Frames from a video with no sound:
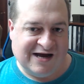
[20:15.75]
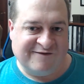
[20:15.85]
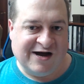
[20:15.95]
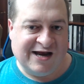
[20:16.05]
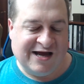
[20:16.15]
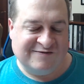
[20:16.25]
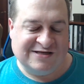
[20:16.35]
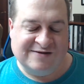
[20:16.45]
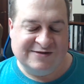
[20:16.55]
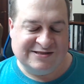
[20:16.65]
I've got to have
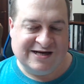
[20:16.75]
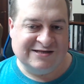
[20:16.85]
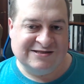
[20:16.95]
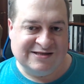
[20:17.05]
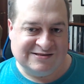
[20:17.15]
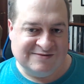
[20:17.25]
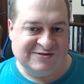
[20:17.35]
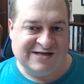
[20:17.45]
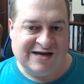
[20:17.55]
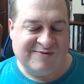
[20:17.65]
something that's got some
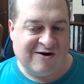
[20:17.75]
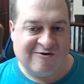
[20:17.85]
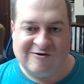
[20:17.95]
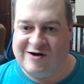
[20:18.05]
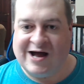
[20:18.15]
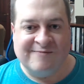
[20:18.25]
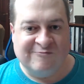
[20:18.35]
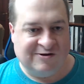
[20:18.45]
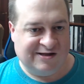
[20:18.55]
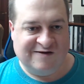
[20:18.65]
staying power, or I'm
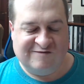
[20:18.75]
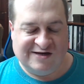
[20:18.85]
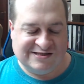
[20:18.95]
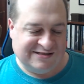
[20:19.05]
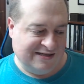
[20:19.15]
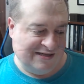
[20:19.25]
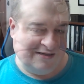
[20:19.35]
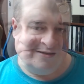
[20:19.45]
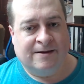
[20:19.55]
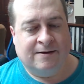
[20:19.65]
really invested in.